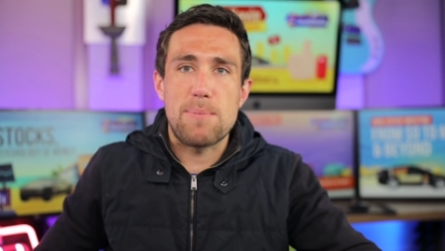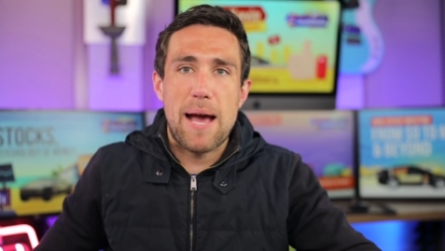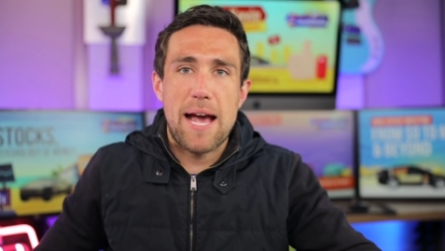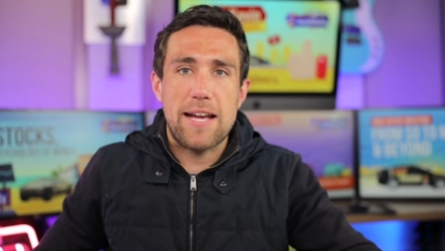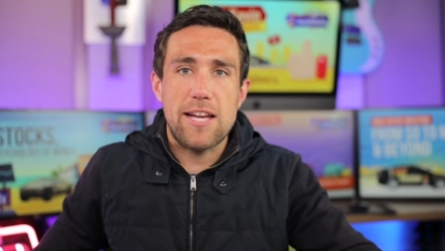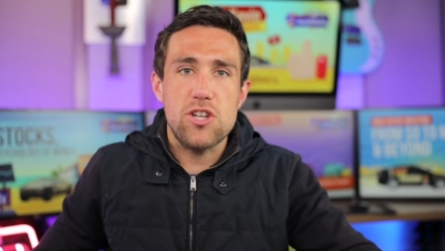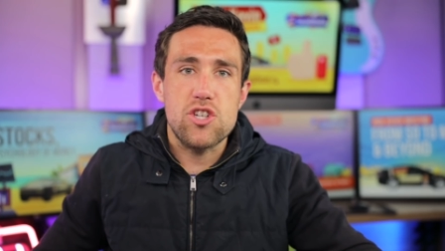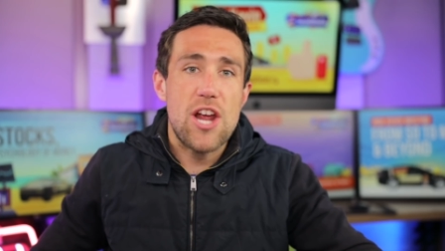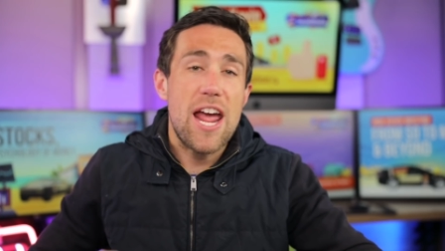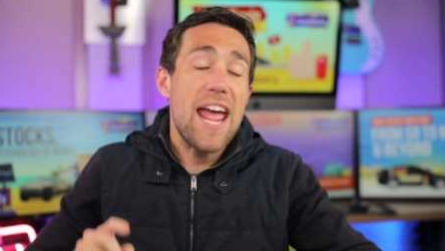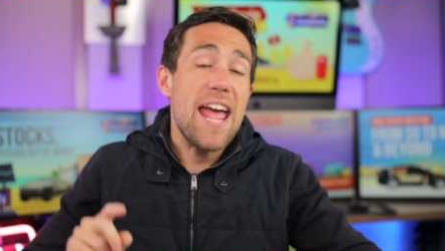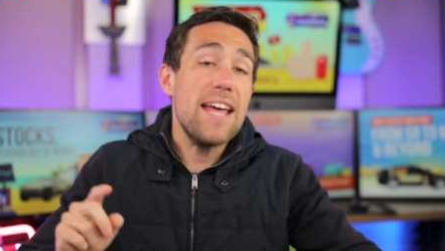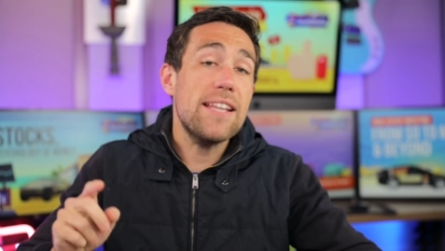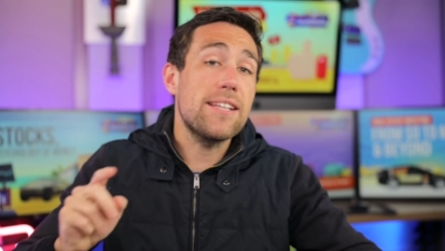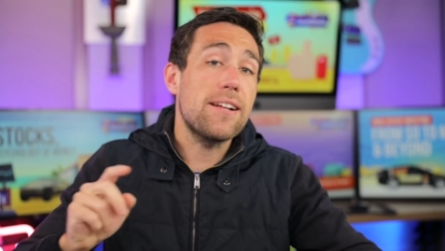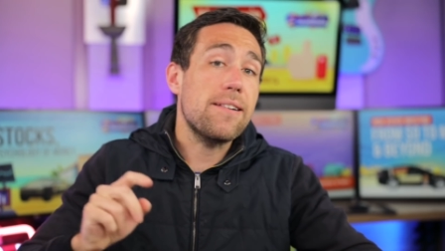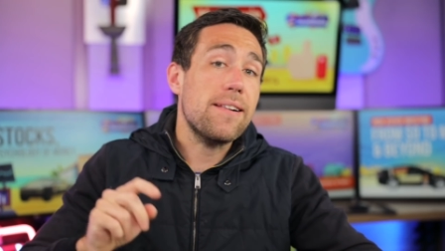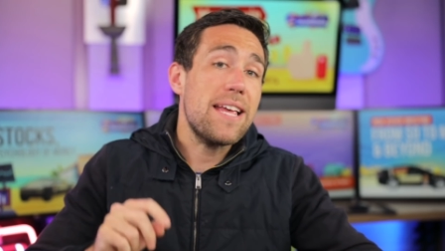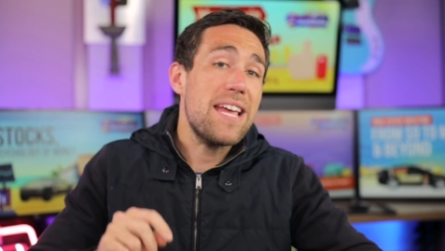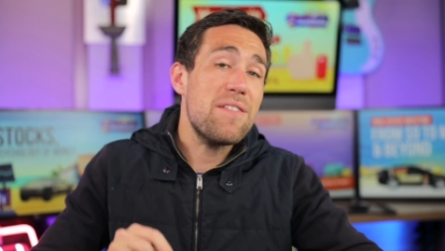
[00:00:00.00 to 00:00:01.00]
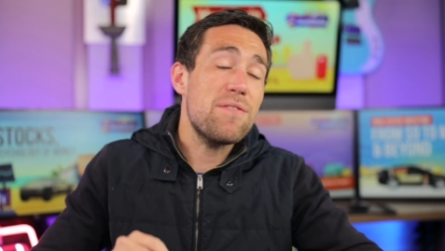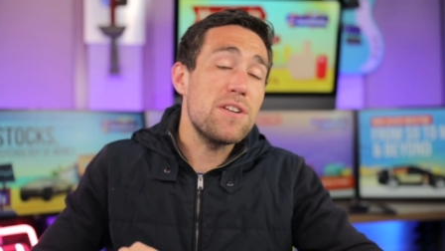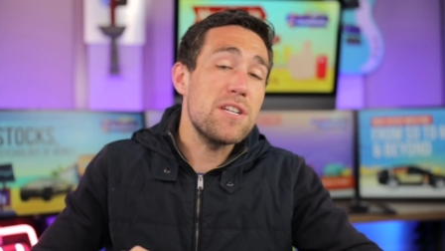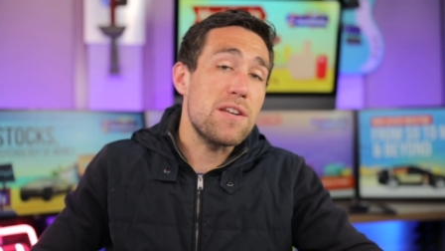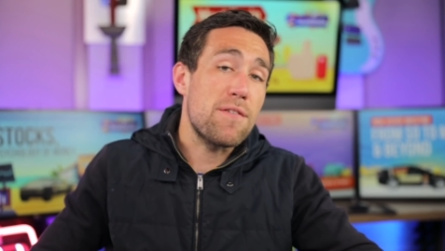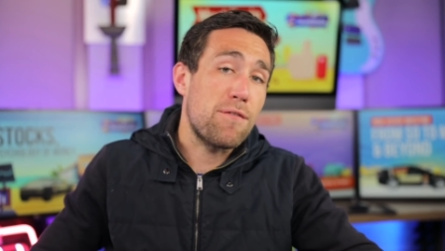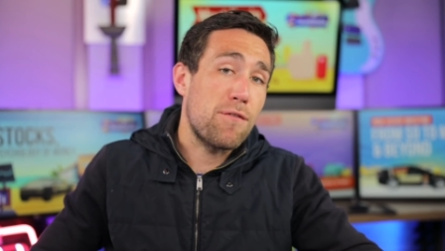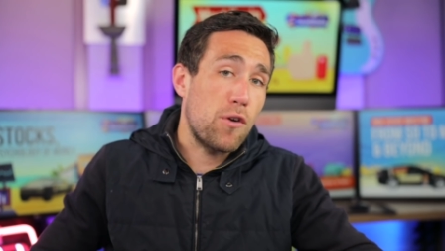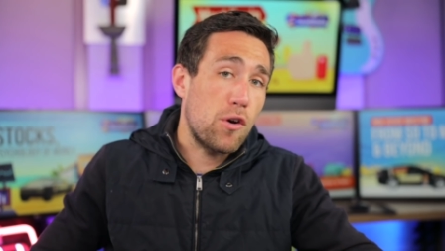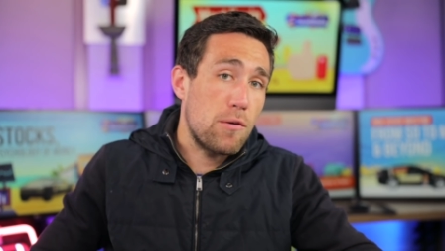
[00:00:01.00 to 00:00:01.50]
package, and they'll even
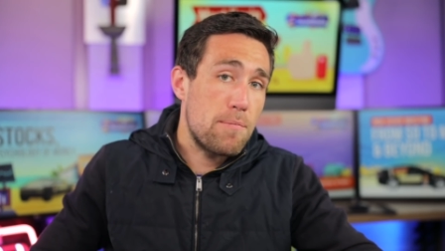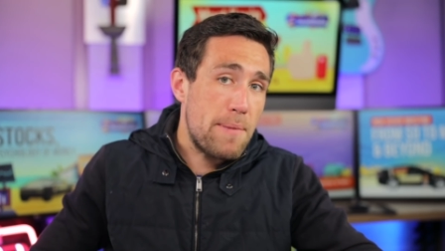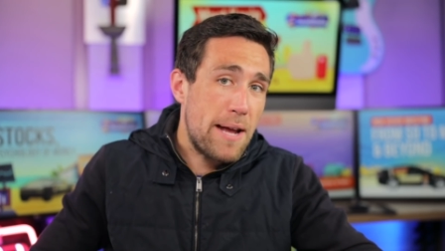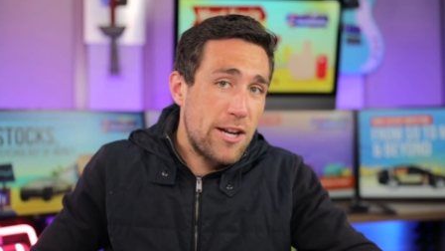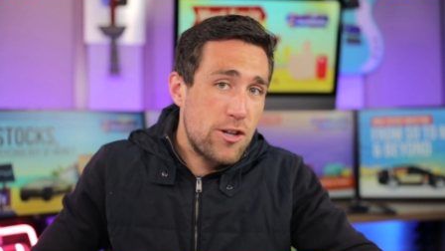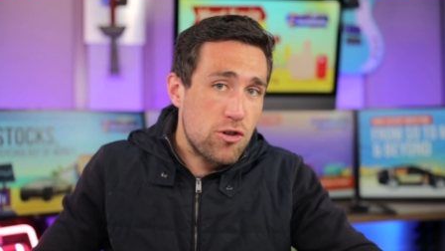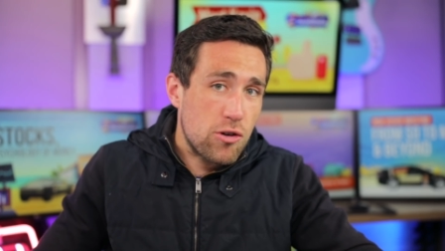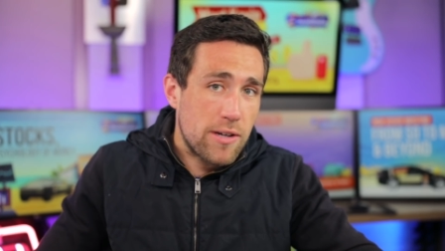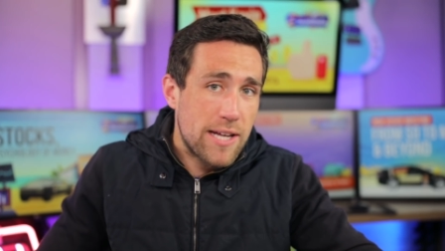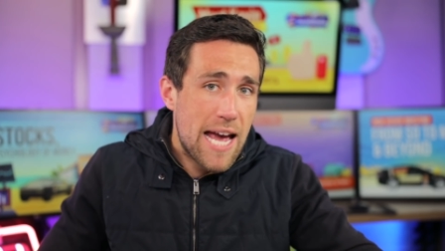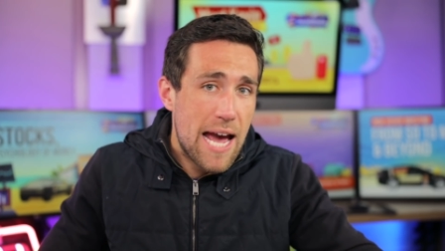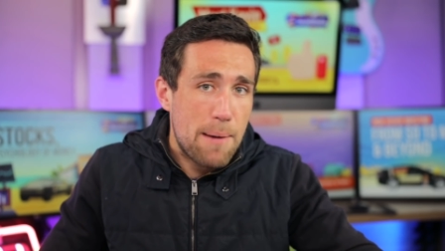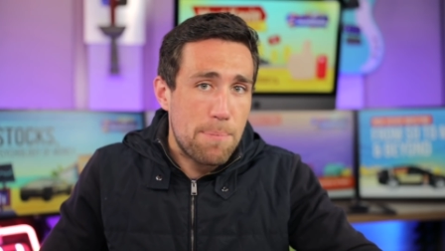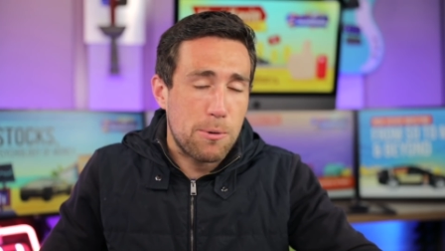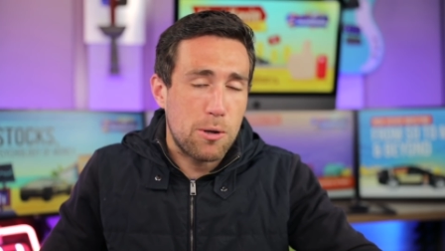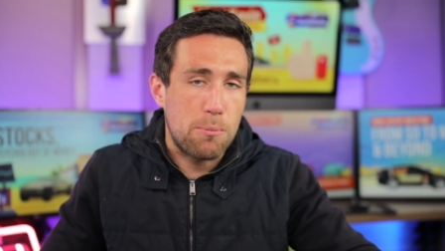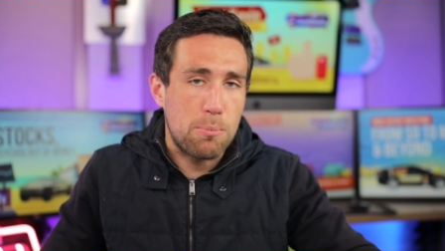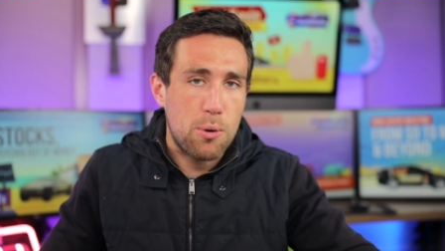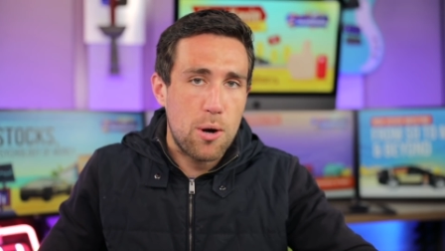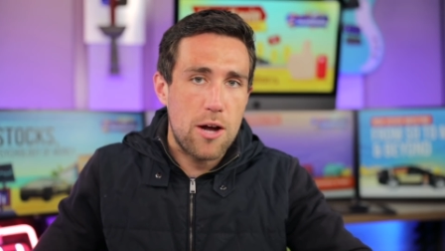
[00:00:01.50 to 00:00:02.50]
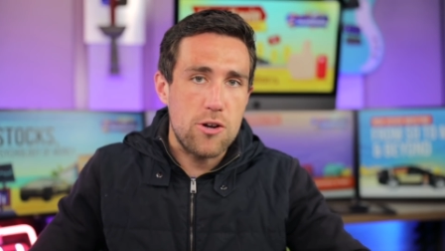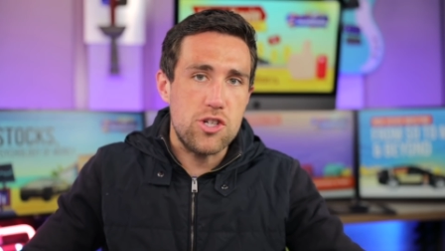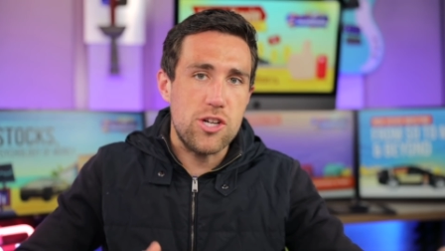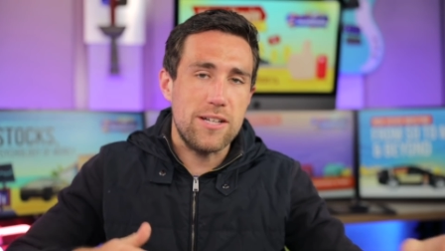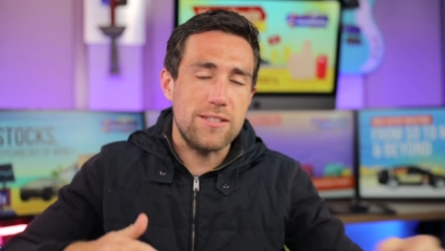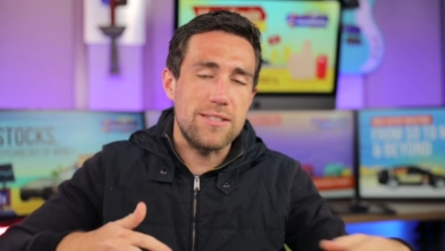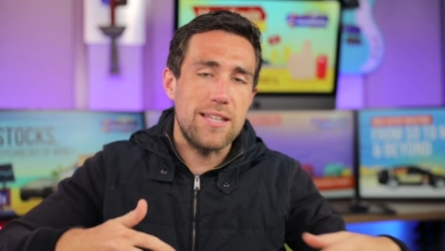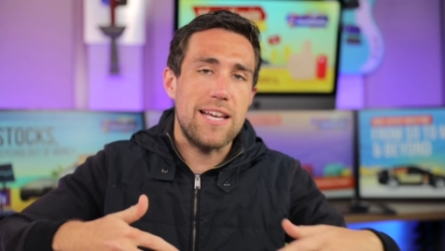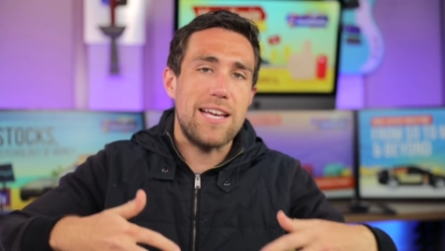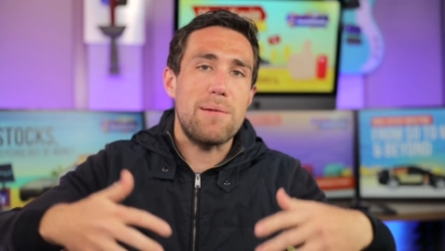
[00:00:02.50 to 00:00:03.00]
defer major capital
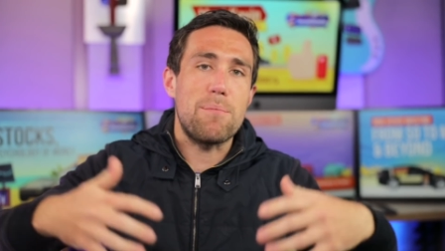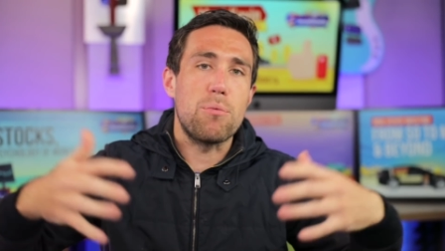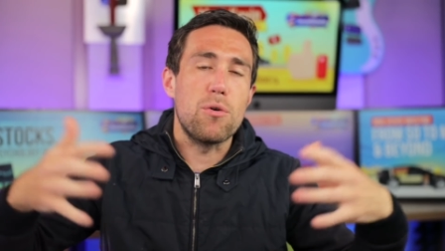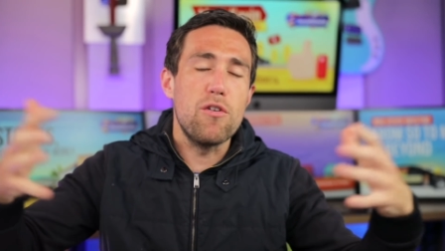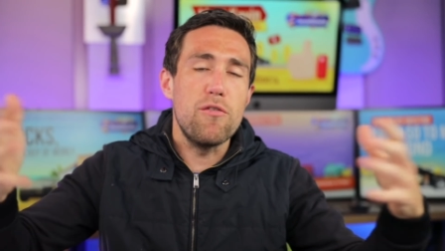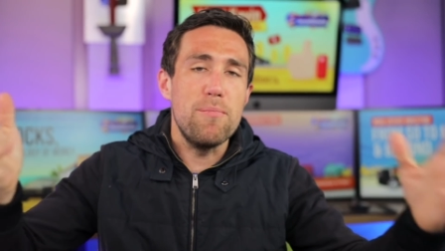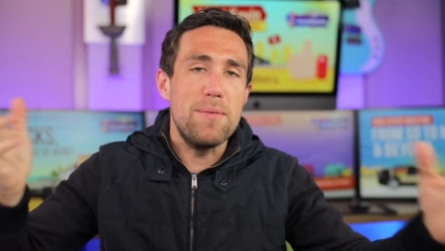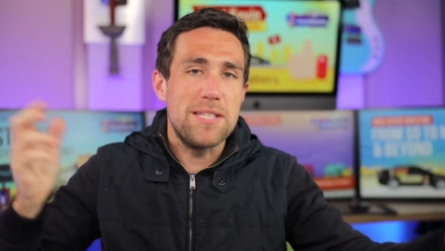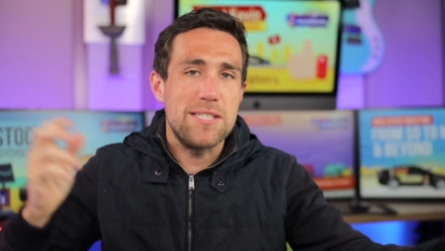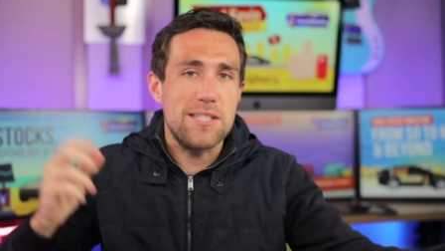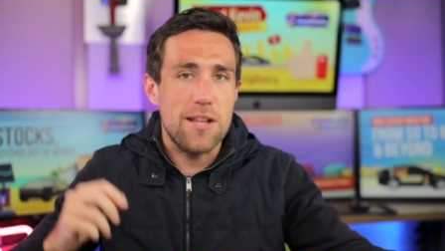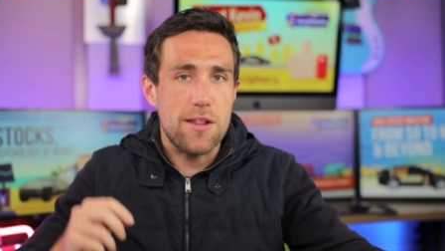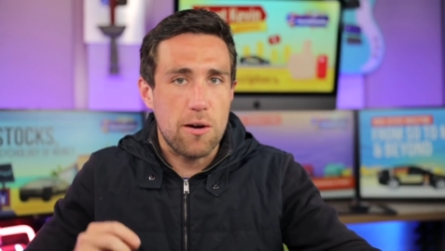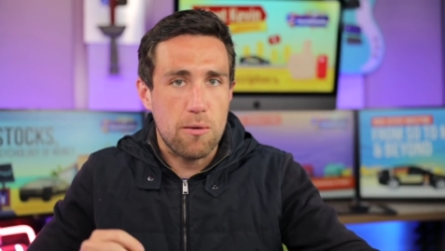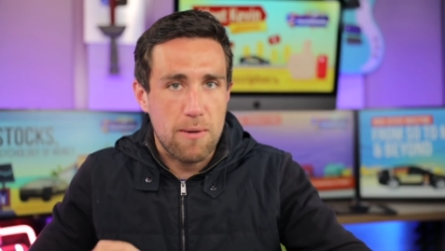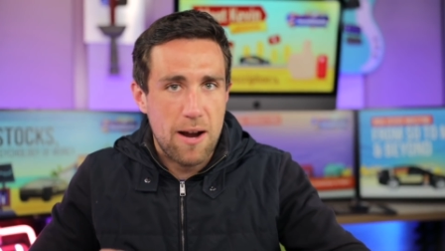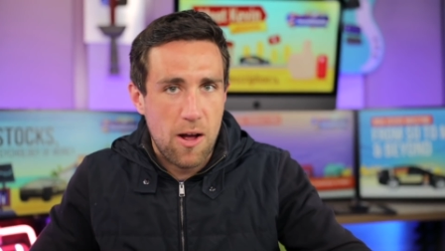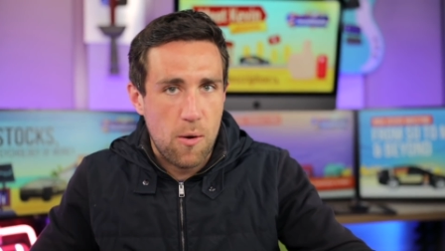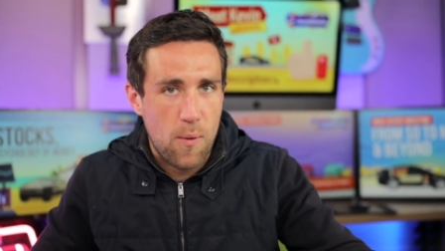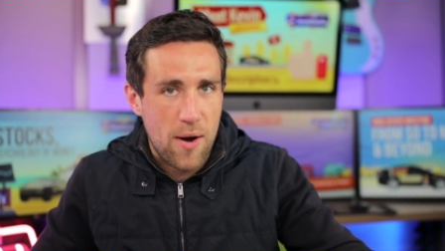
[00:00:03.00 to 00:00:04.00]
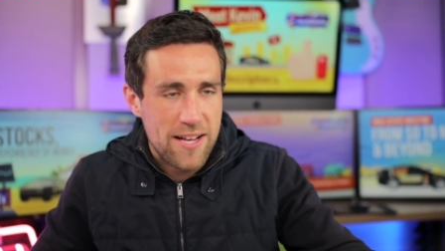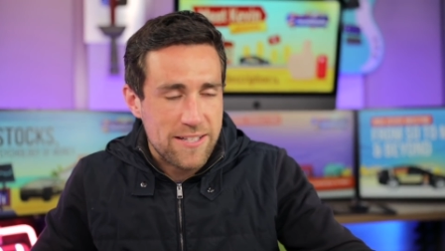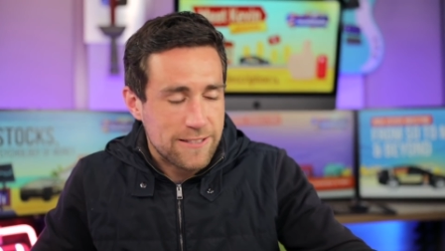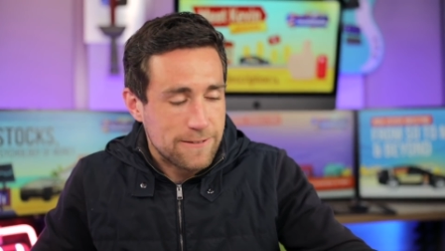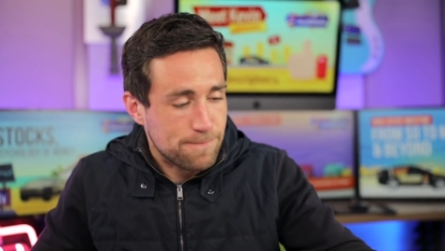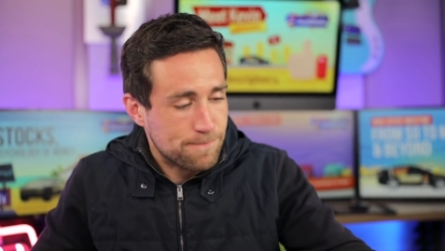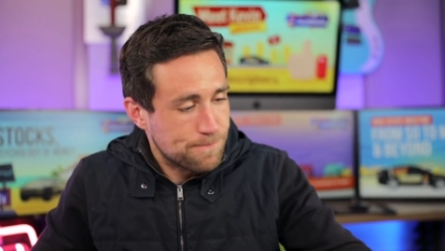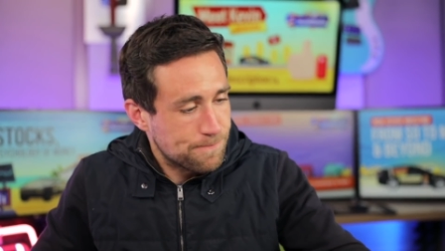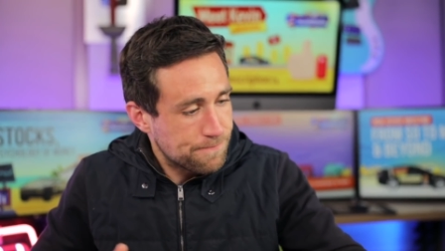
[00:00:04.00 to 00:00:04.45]
projects like improvements to their railways.